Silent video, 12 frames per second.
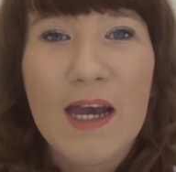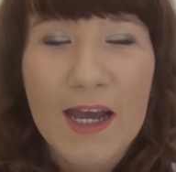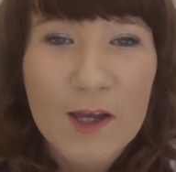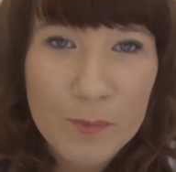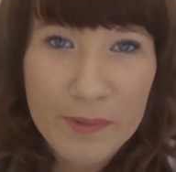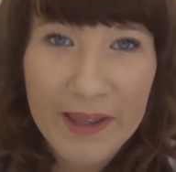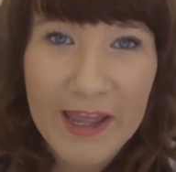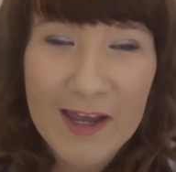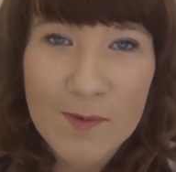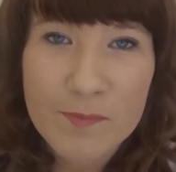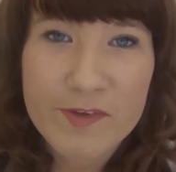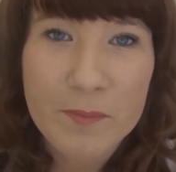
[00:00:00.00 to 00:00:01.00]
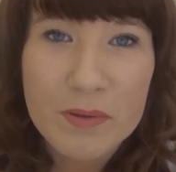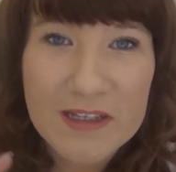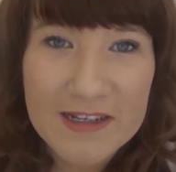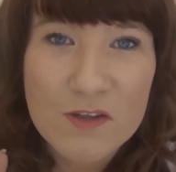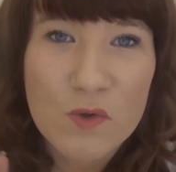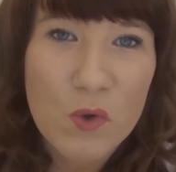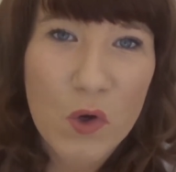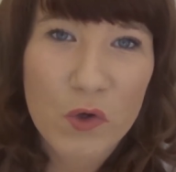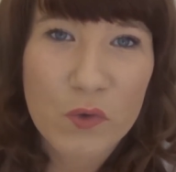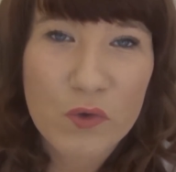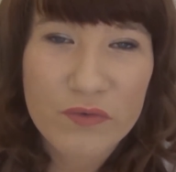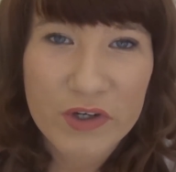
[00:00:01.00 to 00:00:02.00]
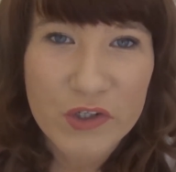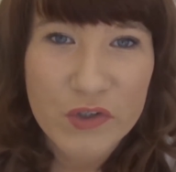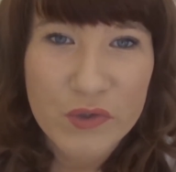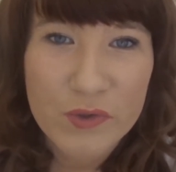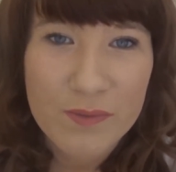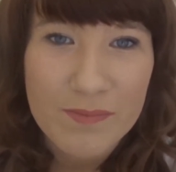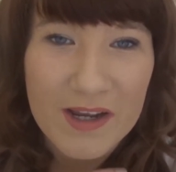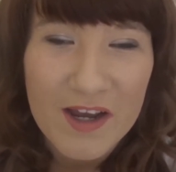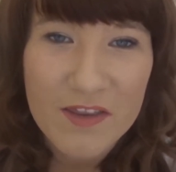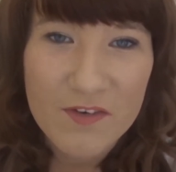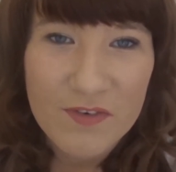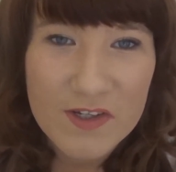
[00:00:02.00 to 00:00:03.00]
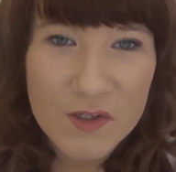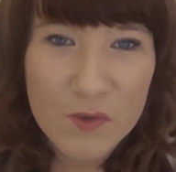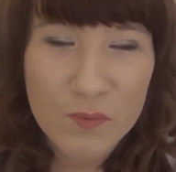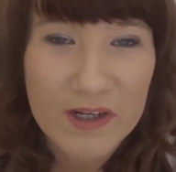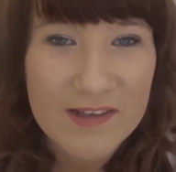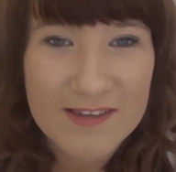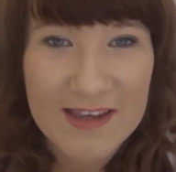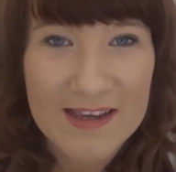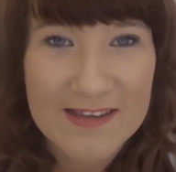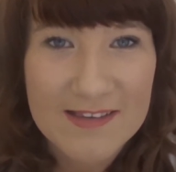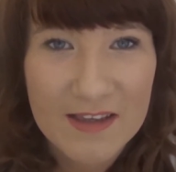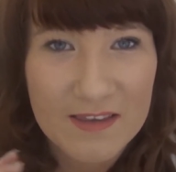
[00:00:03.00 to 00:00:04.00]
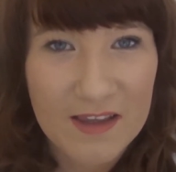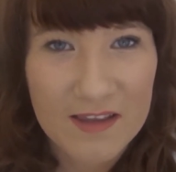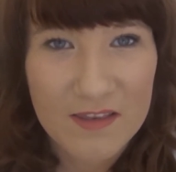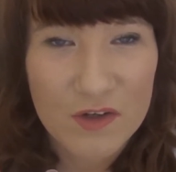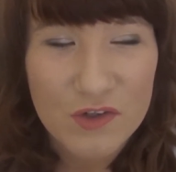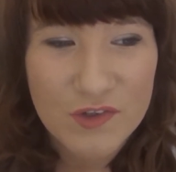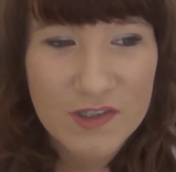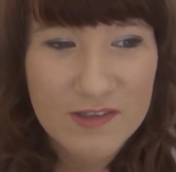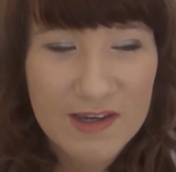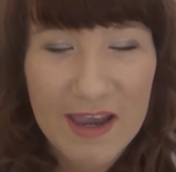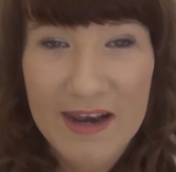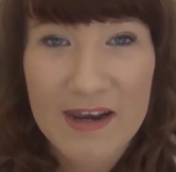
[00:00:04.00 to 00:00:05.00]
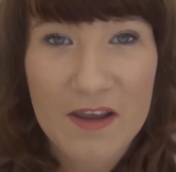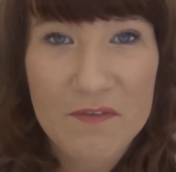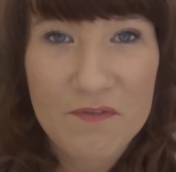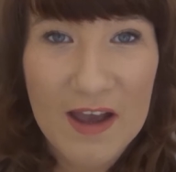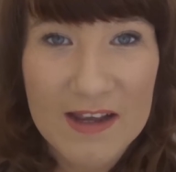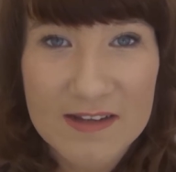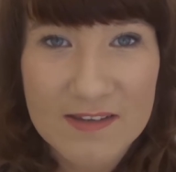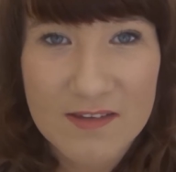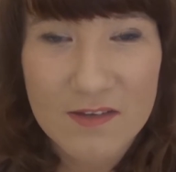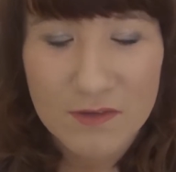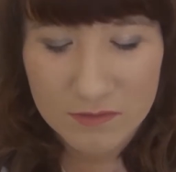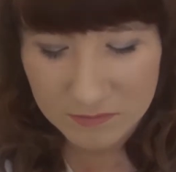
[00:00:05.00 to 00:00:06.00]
hope it helped. Please go on over to my other video where it says that there's 10 facts, or